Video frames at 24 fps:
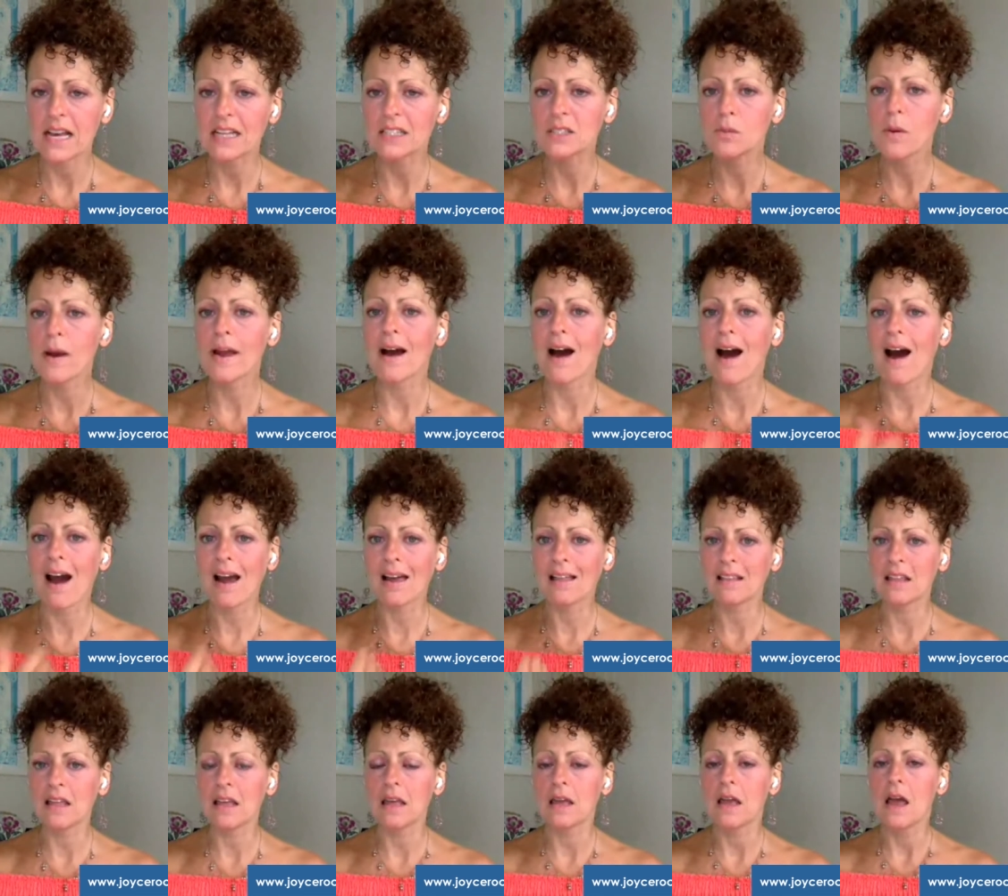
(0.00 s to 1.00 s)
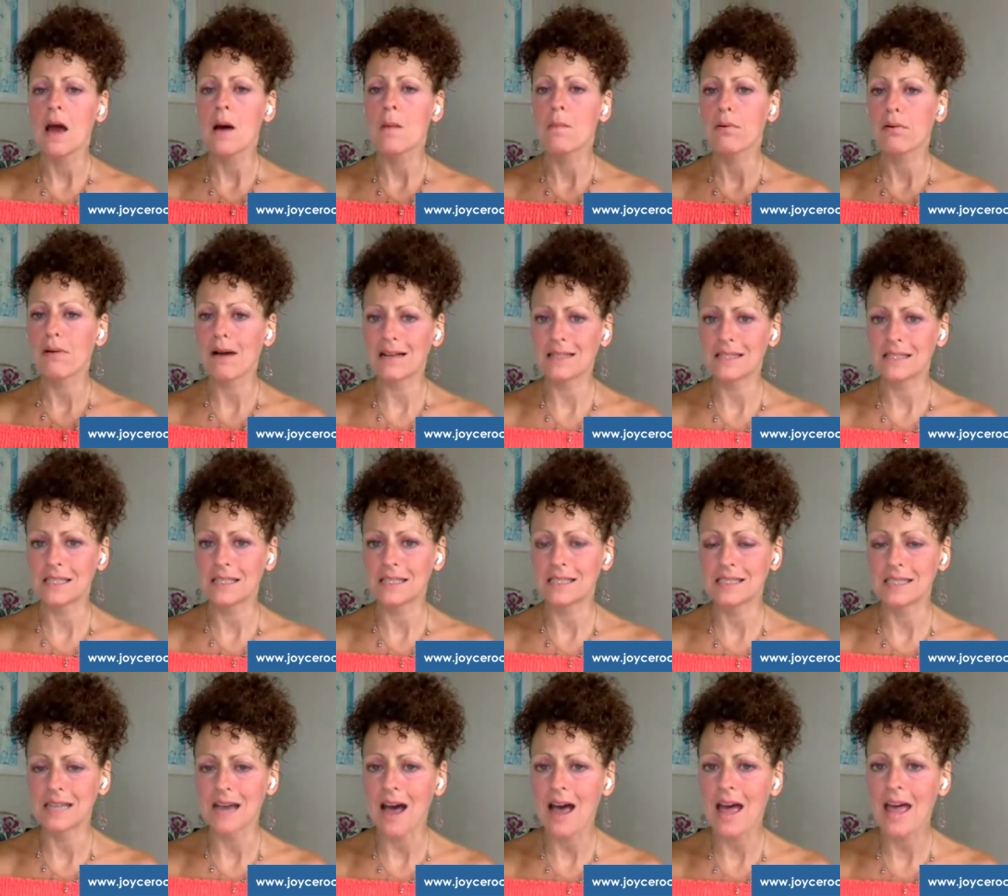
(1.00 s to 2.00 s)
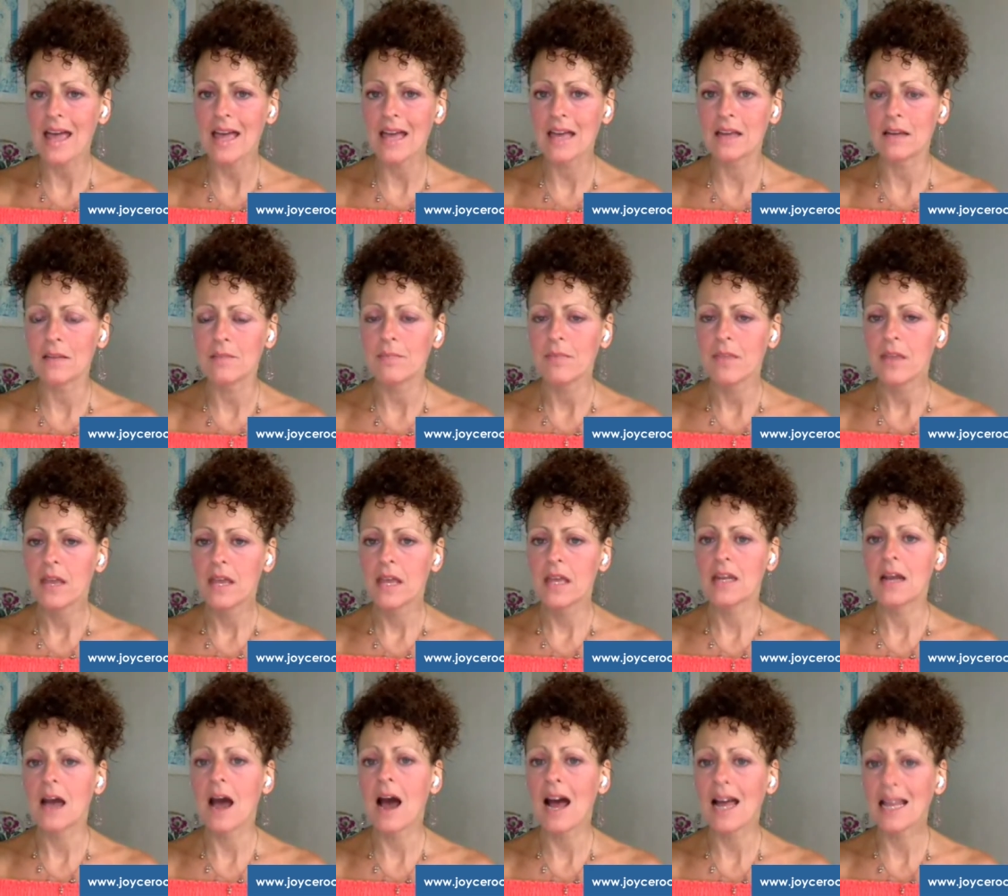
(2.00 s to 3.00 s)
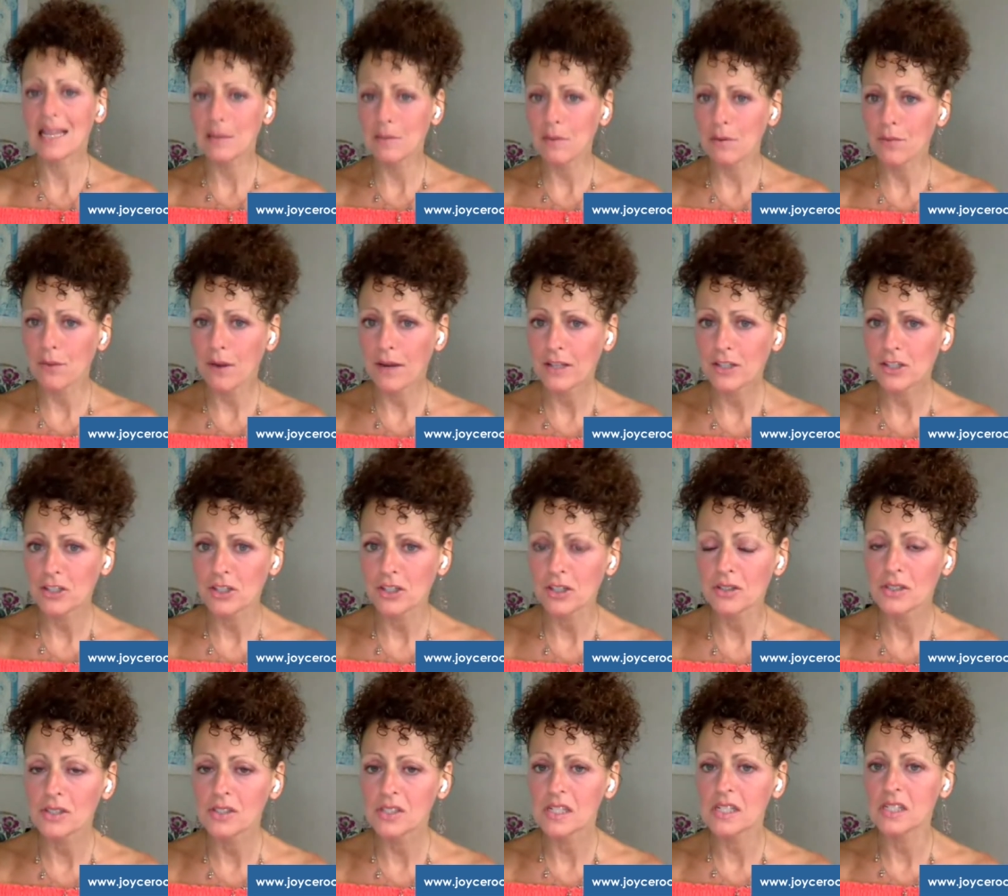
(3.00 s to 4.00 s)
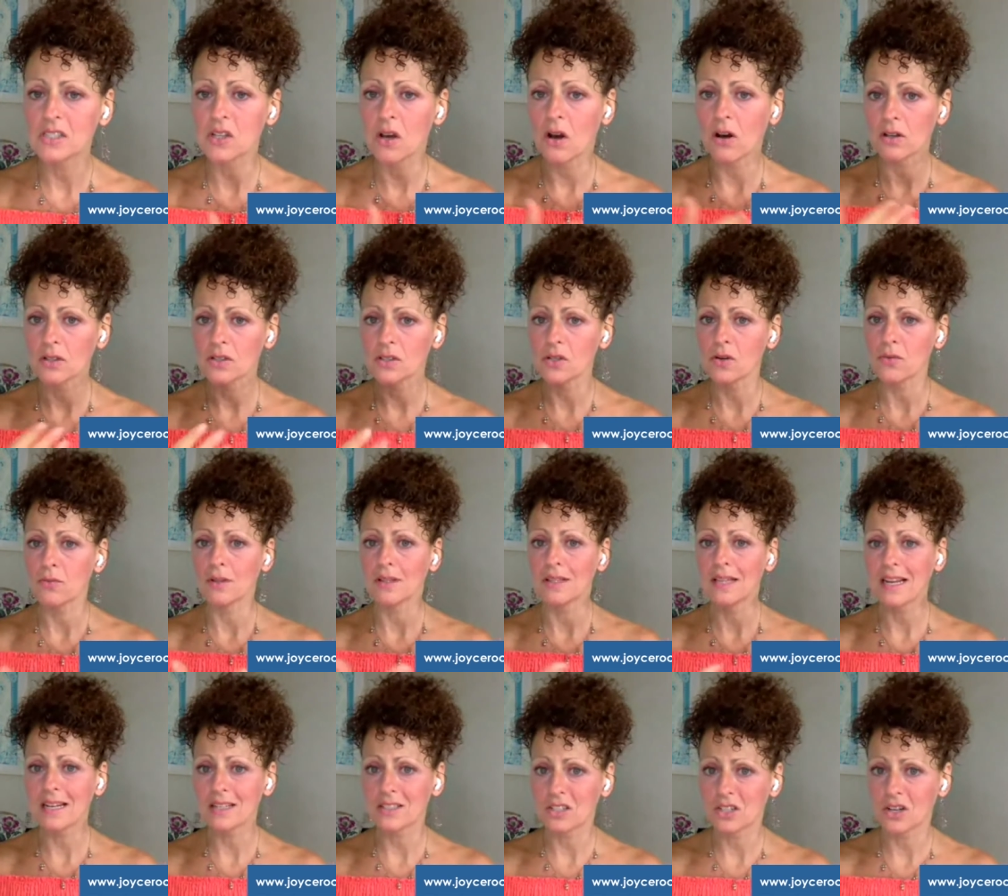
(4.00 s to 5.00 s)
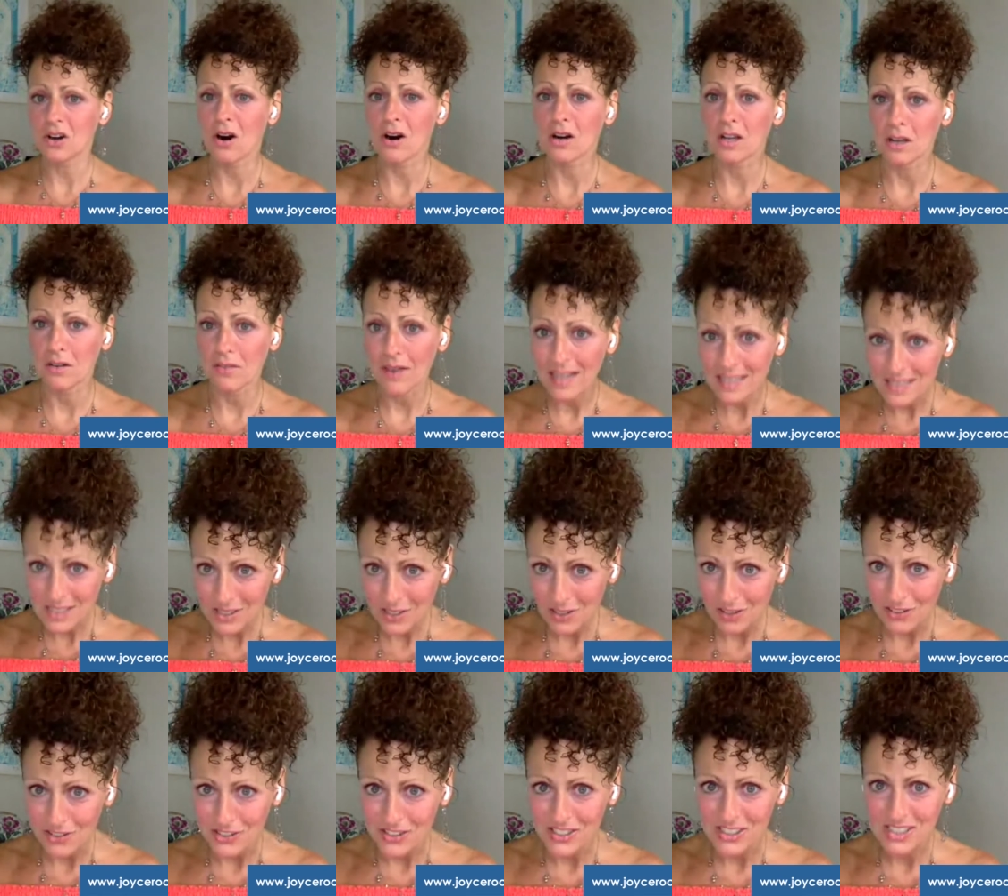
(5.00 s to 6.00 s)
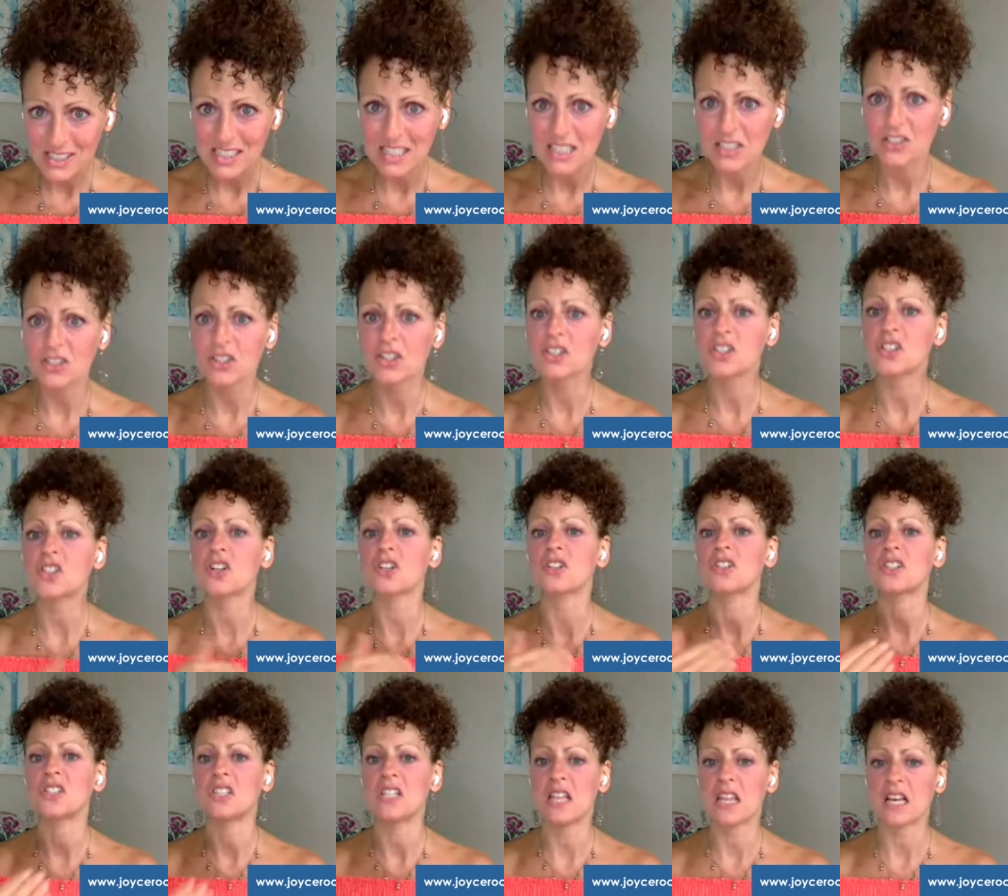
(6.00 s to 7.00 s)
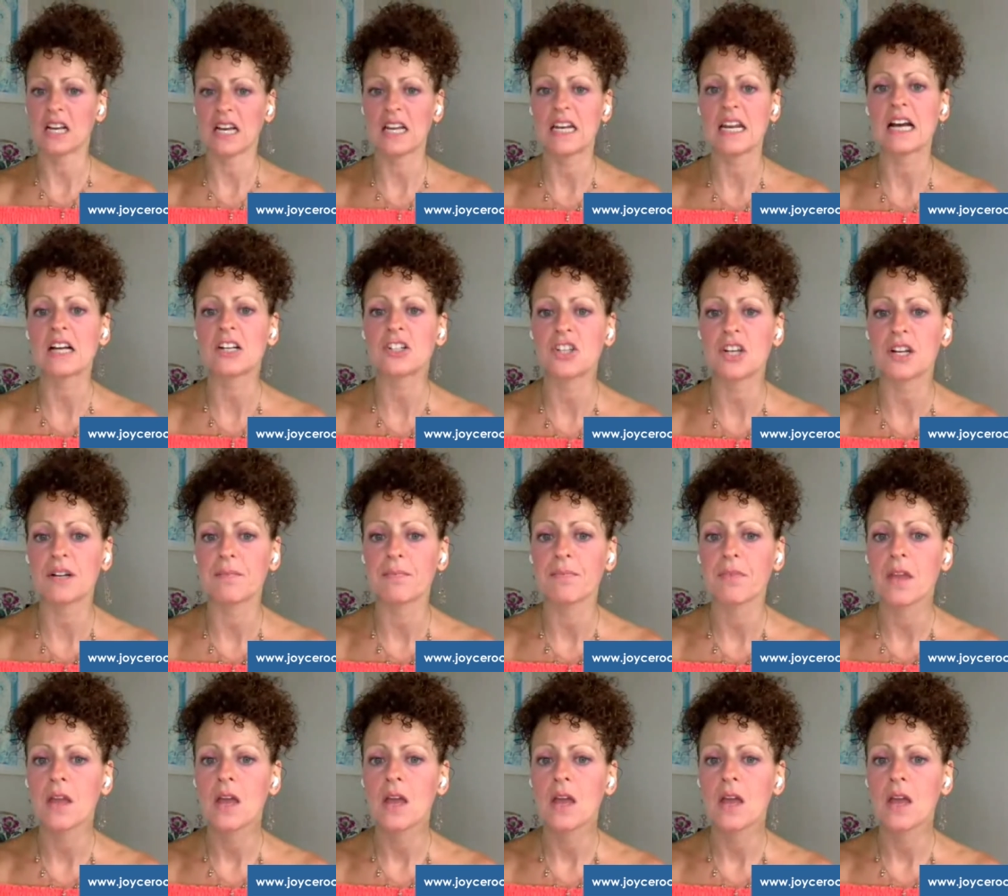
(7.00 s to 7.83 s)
That's why a highly processed diet in highly refined sugars is also related to cardiovascular disease. You can start to see the connection.